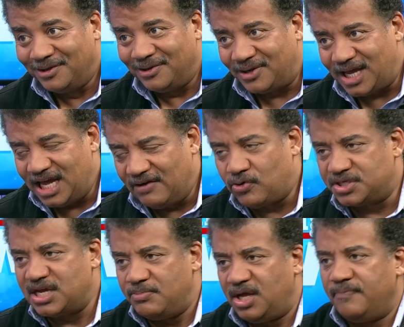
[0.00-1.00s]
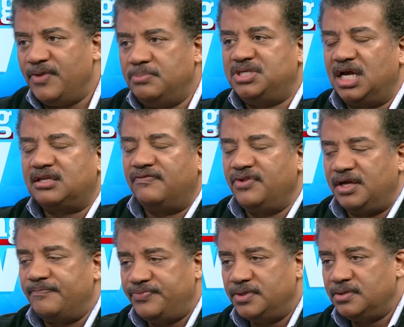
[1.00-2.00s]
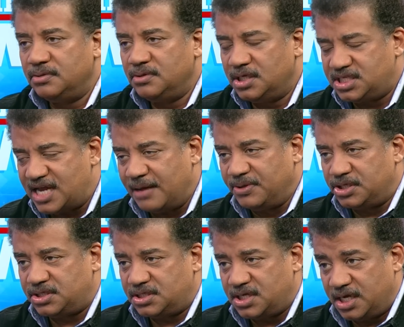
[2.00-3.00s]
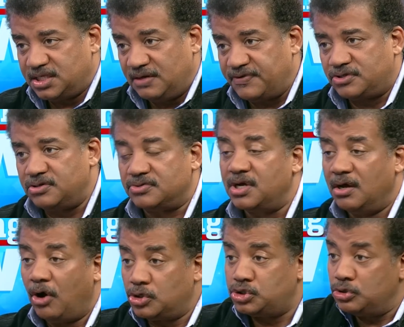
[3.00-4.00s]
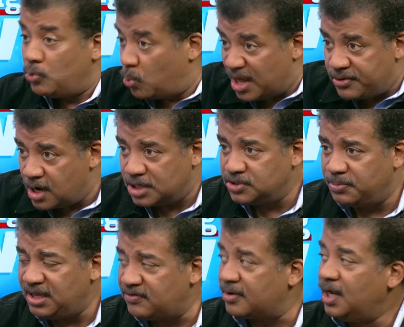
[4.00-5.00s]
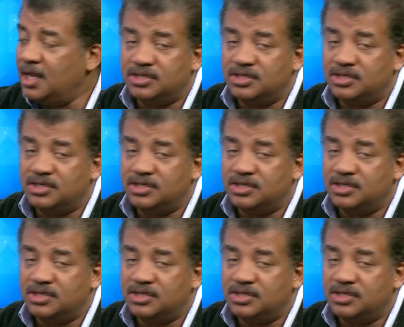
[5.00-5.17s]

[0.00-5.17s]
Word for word: Okay, and of course I mean objectively established scientific truth are true whether or not you believe in it.